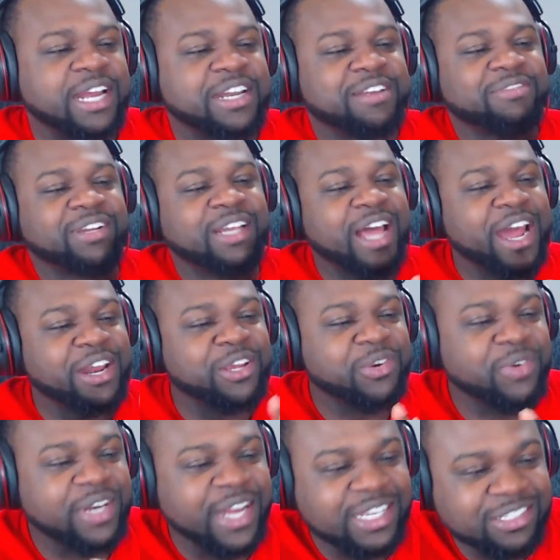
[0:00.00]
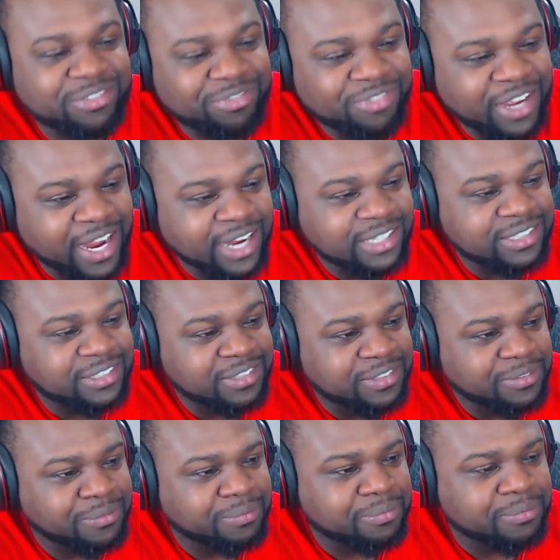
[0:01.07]
never lie to you, and that's a fact.
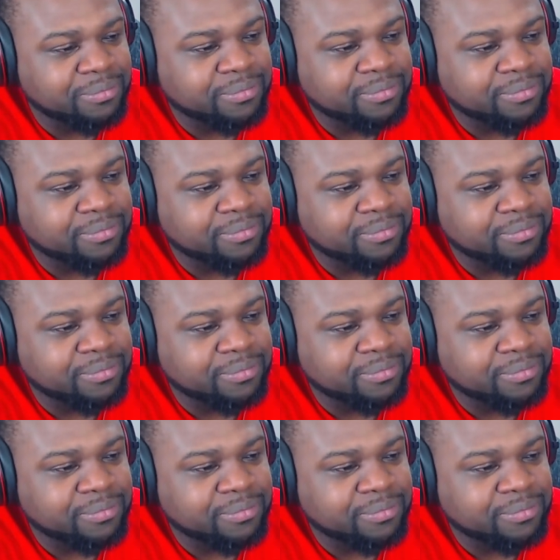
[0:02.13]
But